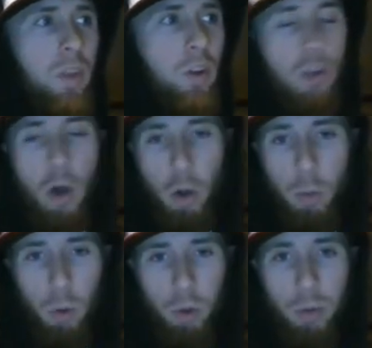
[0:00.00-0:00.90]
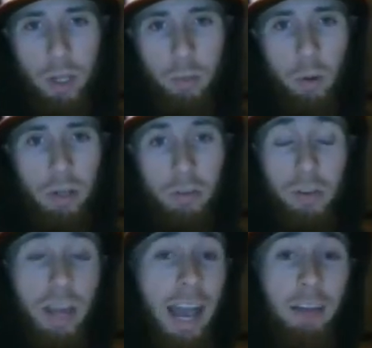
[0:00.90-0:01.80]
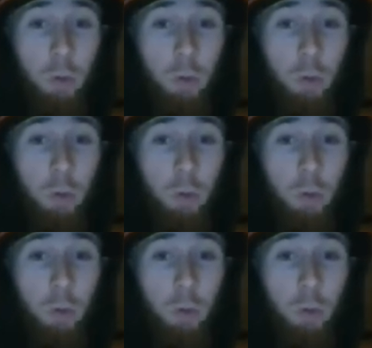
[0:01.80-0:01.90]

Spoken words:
notable to baseball history that have